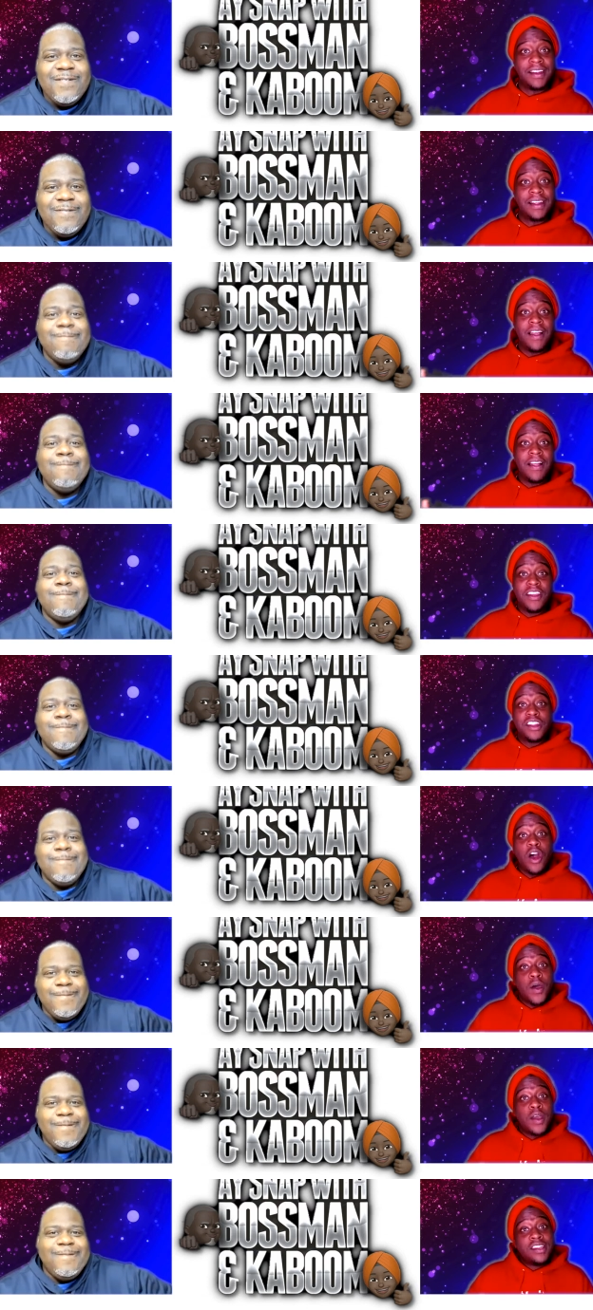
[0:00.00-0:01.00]
Speaker 1: Mm. There's
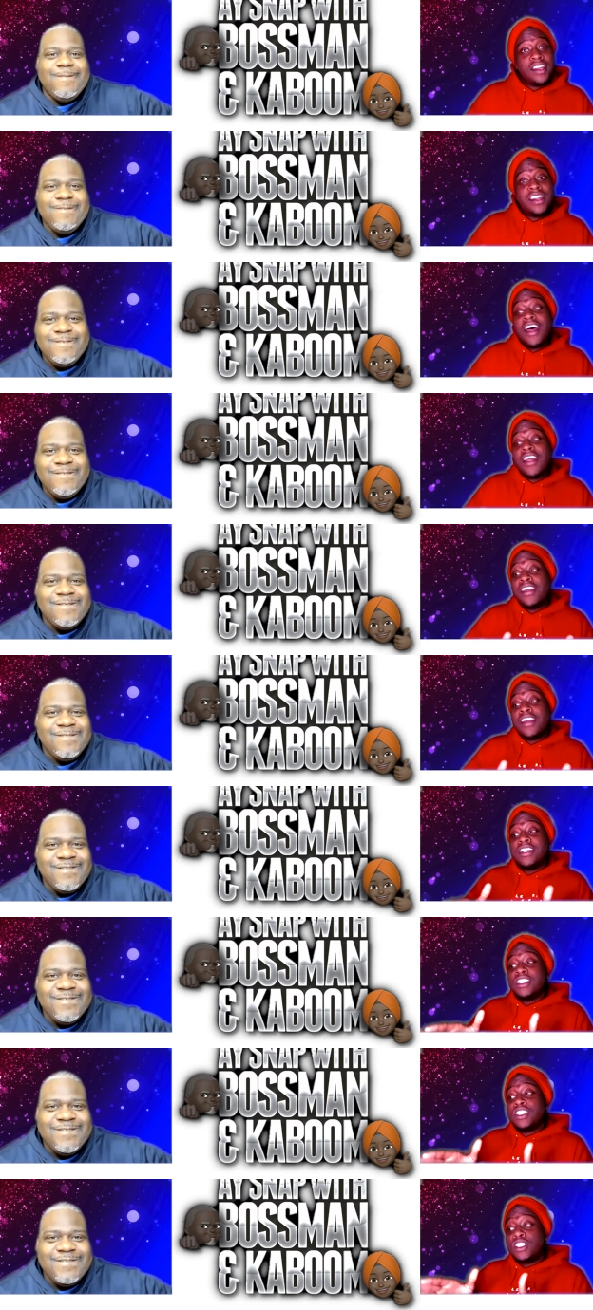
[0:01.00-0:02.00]
always another
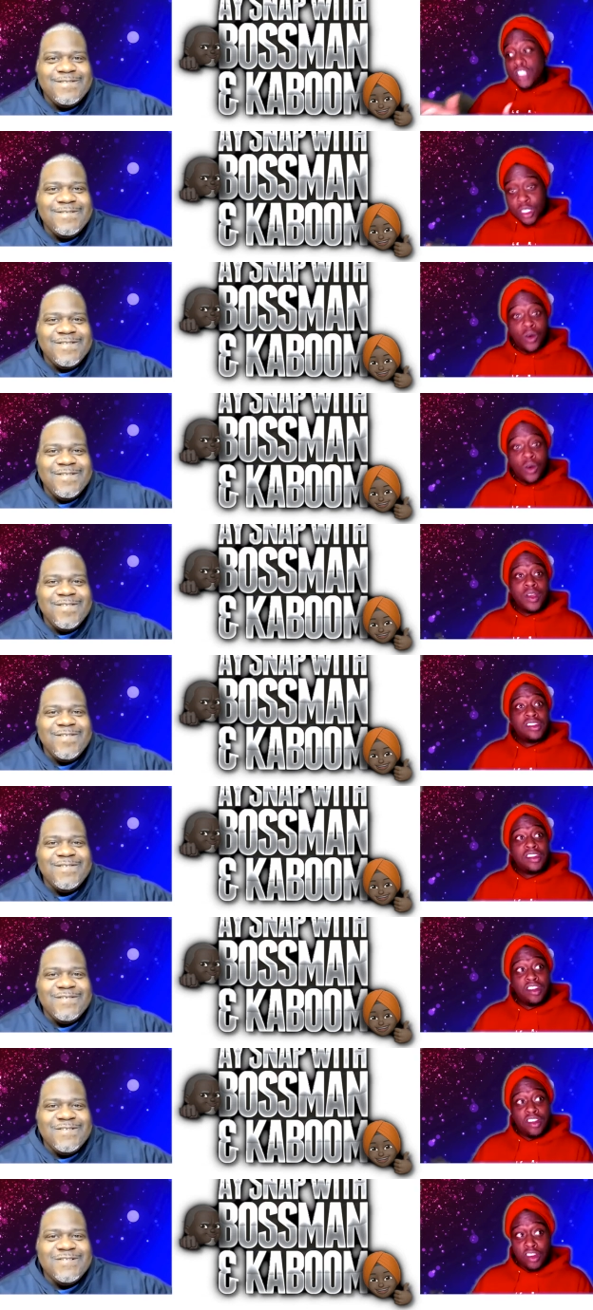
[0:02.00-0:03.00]
choice
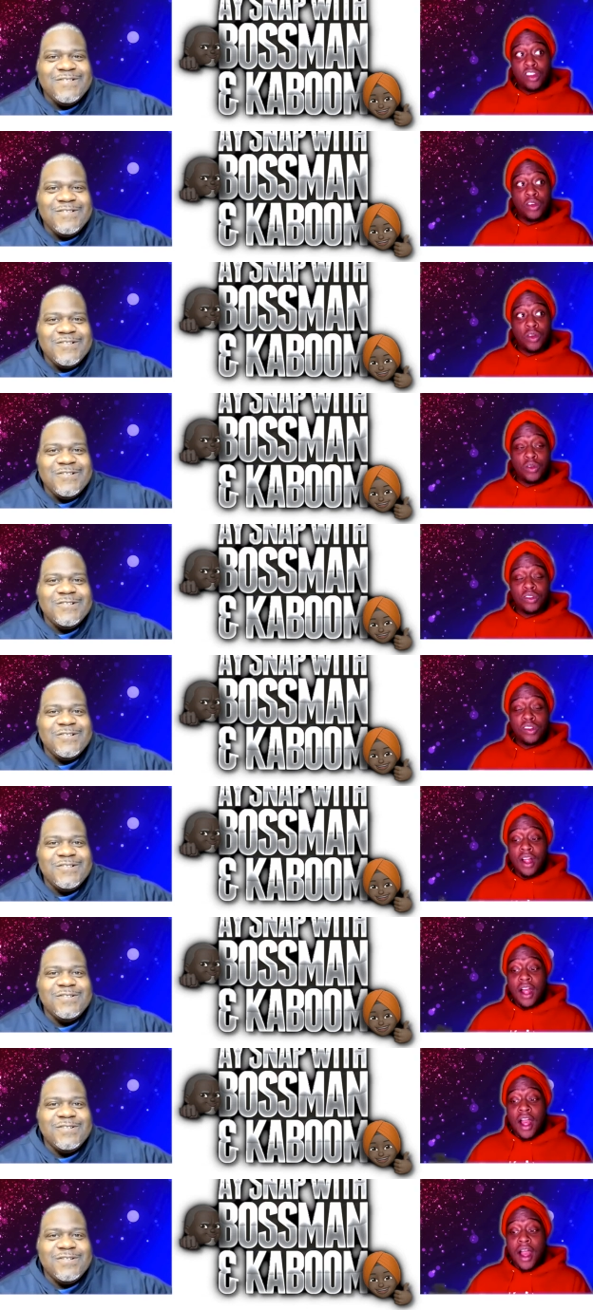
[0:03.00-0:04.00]
to choose
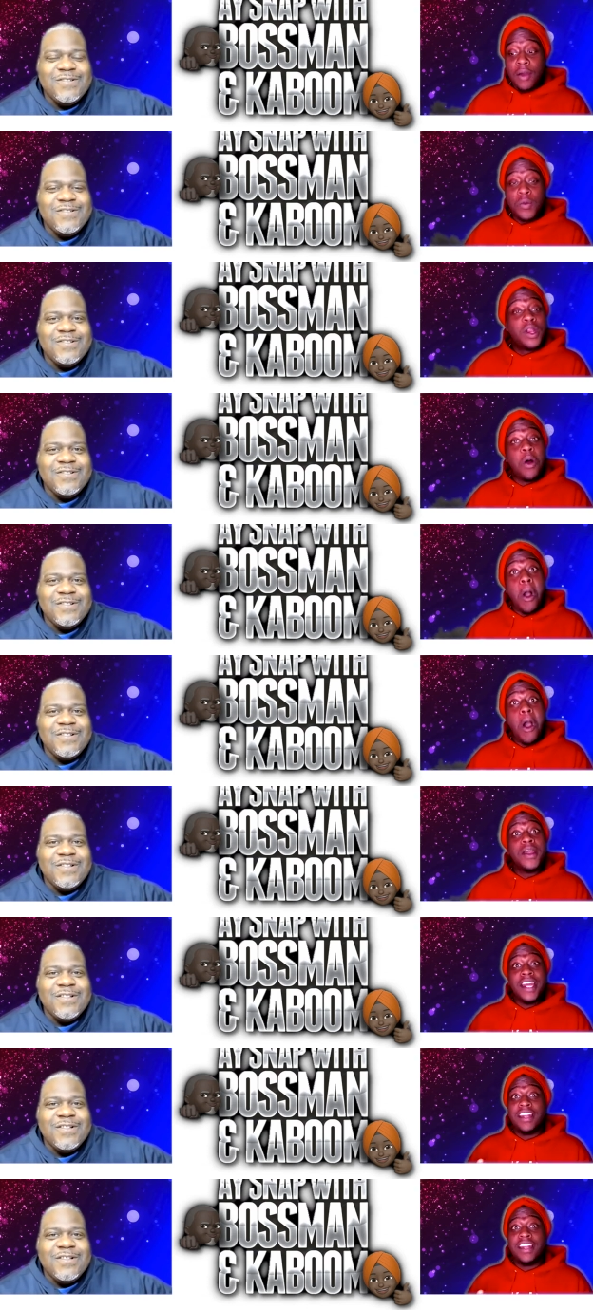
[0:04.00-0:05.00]
we don't always
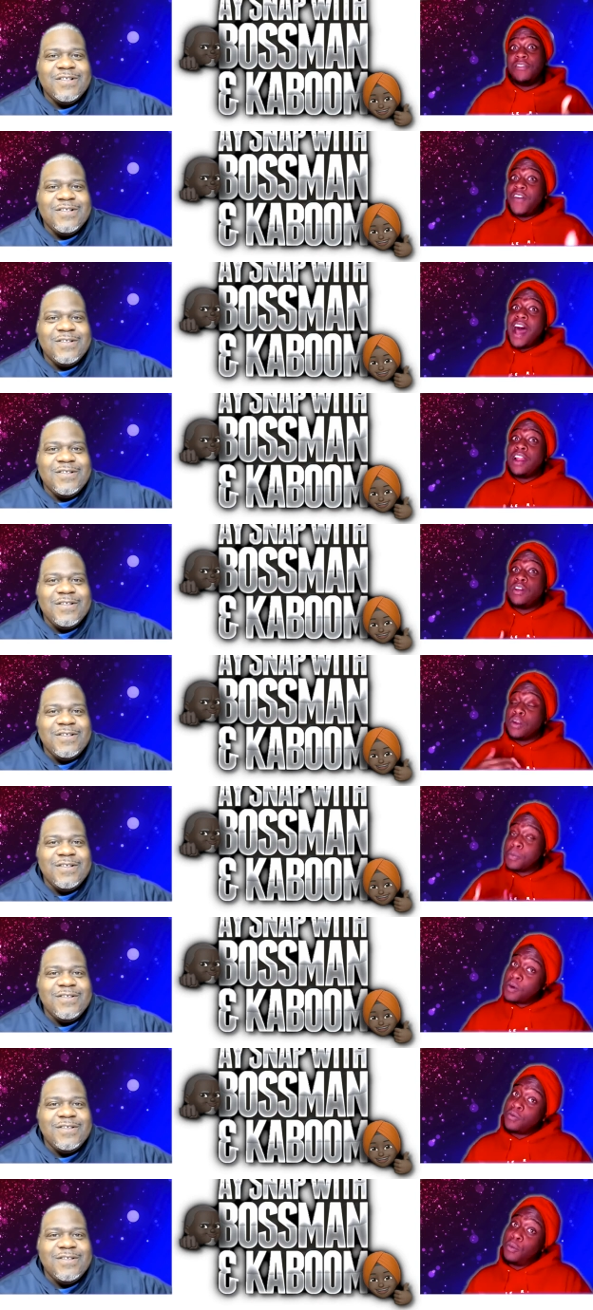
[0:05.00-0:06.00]
have to follow to
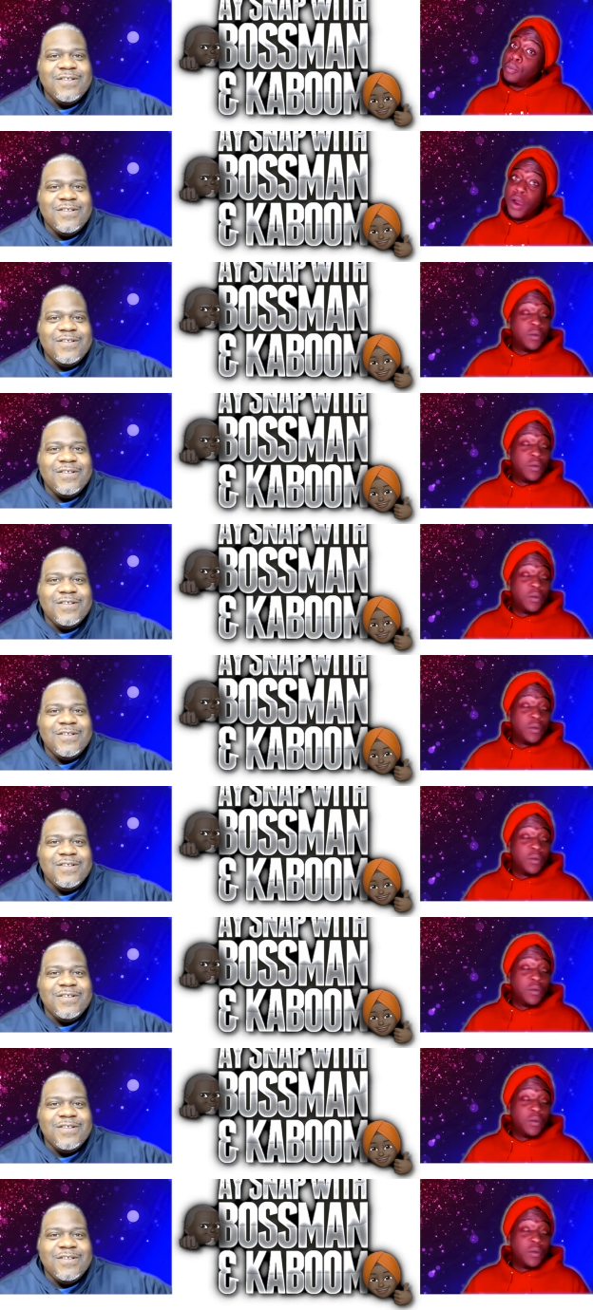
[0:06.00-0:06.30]
prove a point.